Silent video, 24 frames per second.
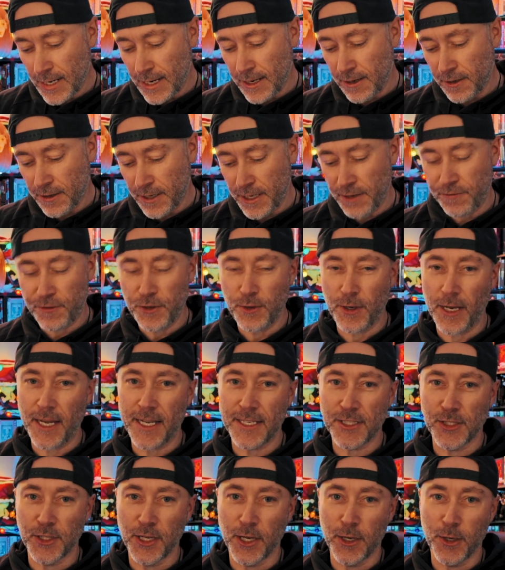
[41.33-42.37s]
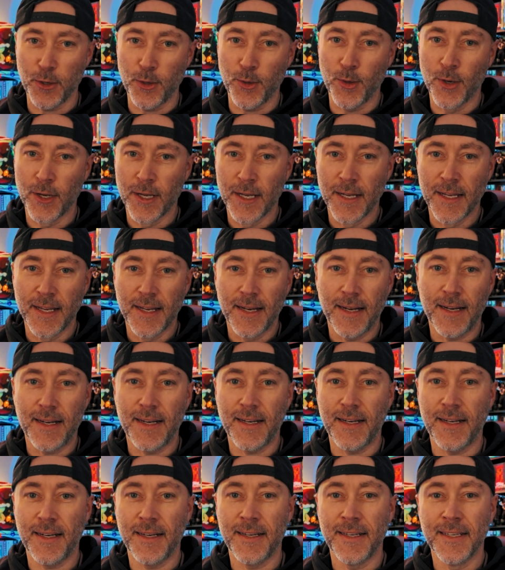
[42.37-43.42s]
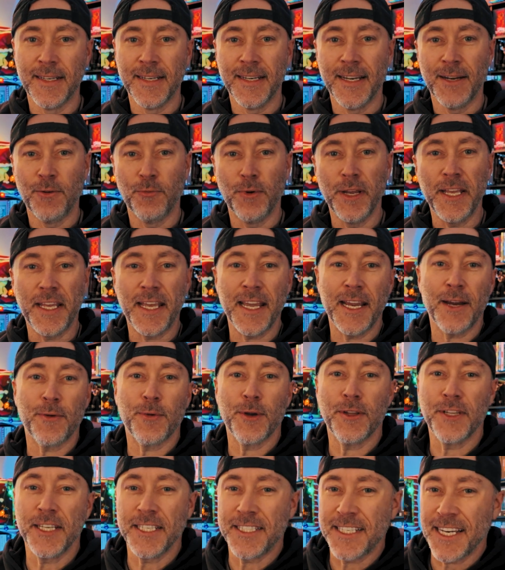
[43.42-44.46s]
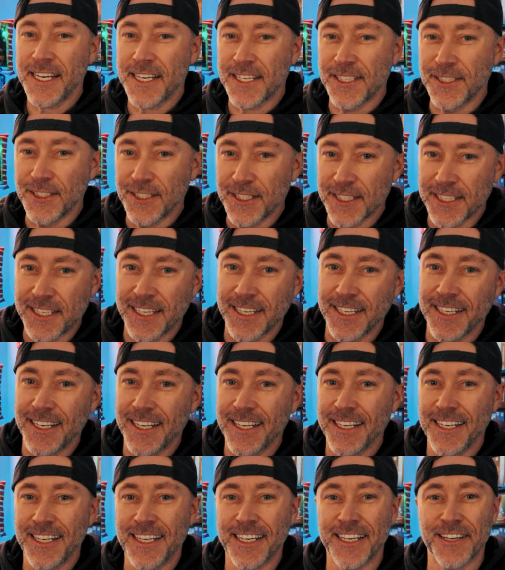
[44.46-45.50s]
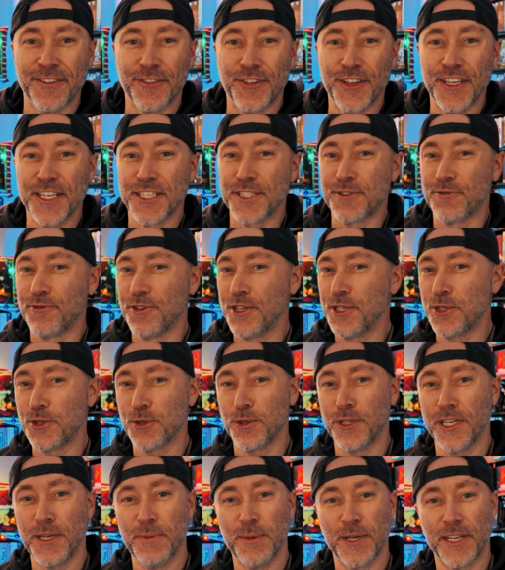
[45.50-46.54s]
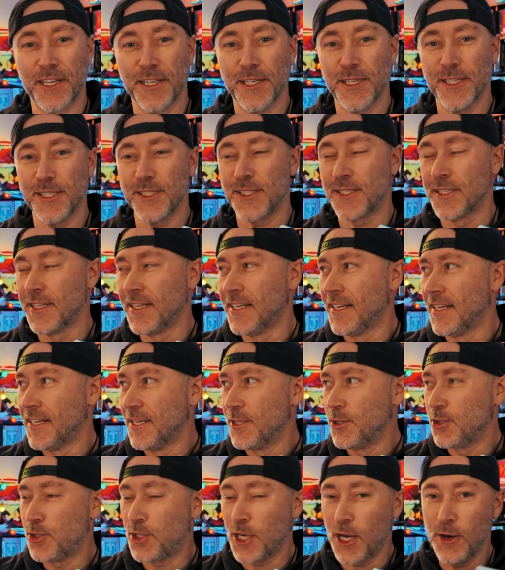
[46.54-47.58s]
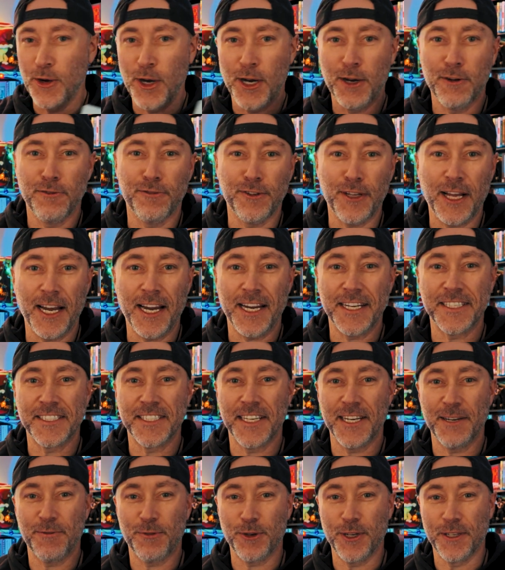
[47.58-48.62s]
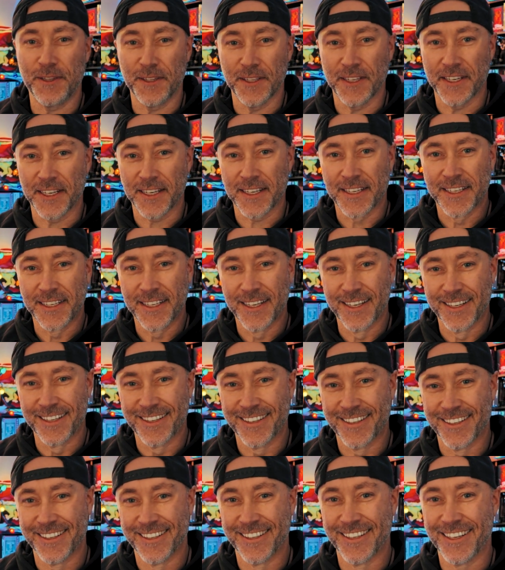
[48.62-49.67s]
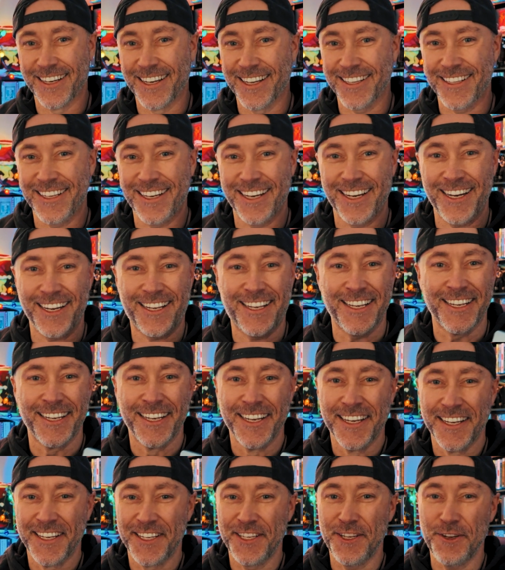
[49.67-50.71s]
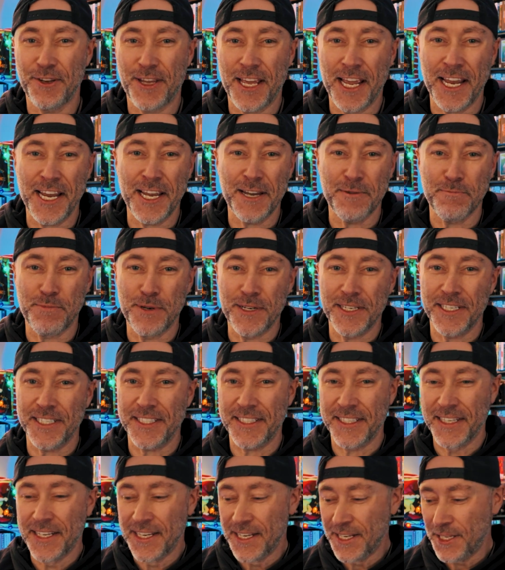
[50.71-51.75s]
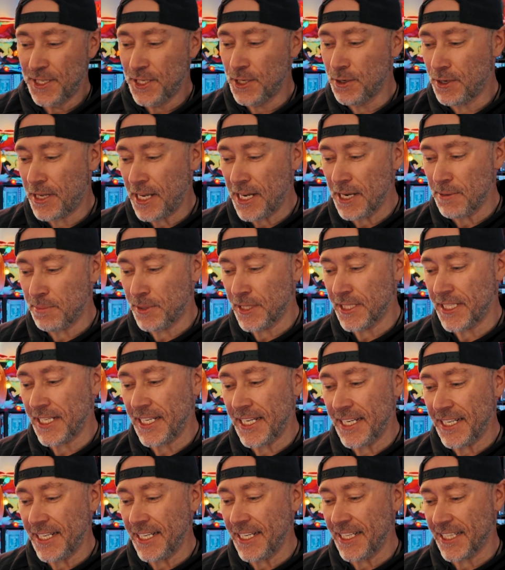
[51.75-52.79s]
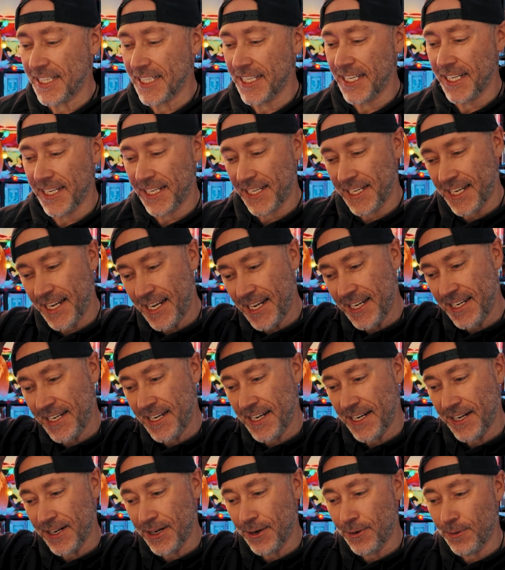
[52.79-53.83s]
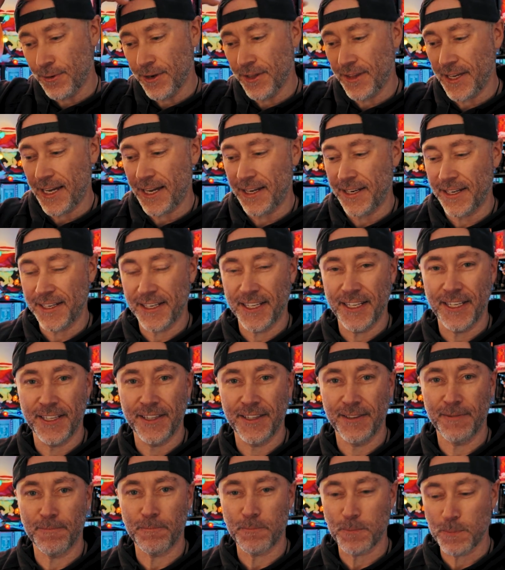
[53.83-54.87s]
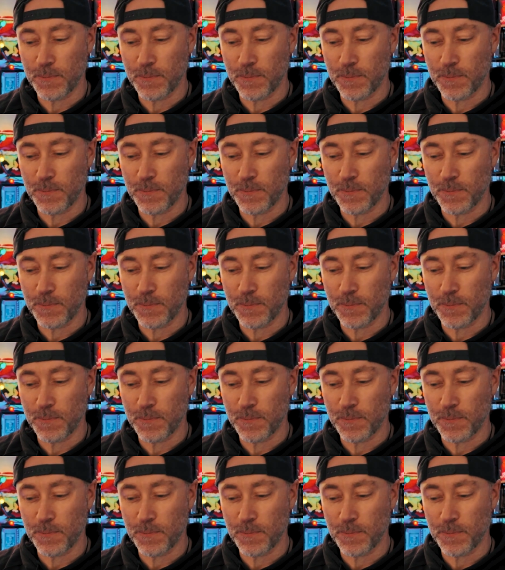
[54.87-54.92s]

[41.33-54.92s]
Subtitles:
if you guys know, we can't really take a look at any of this visually because Toho flags everything. Like you can't put anything in here without it getting